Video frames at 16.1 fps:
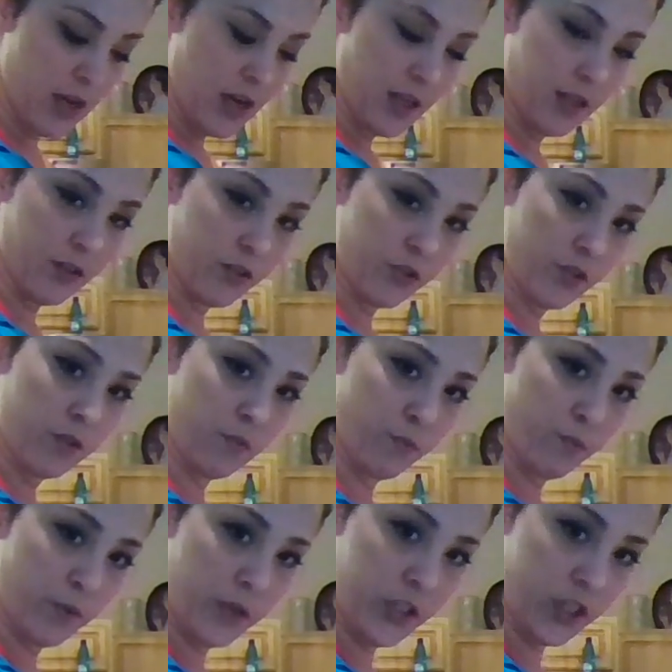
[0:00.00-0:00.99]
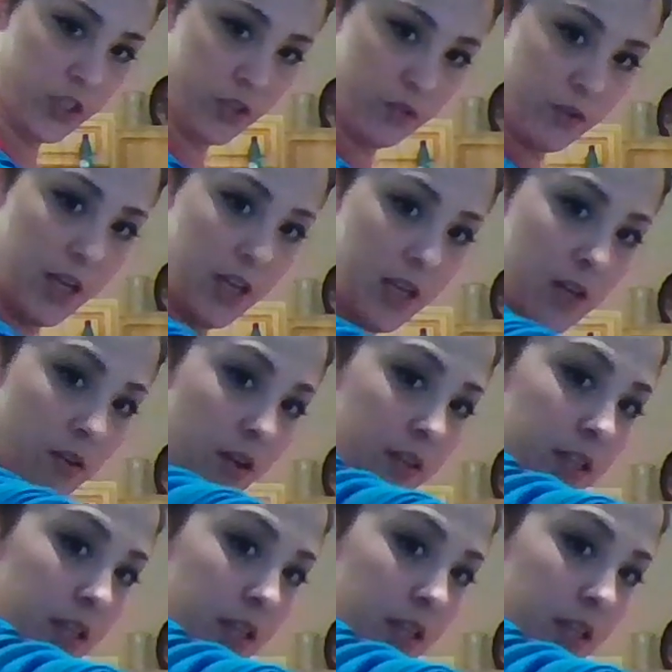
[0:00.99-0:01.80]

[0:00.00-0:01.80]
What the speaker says: and there's little ridges right here on the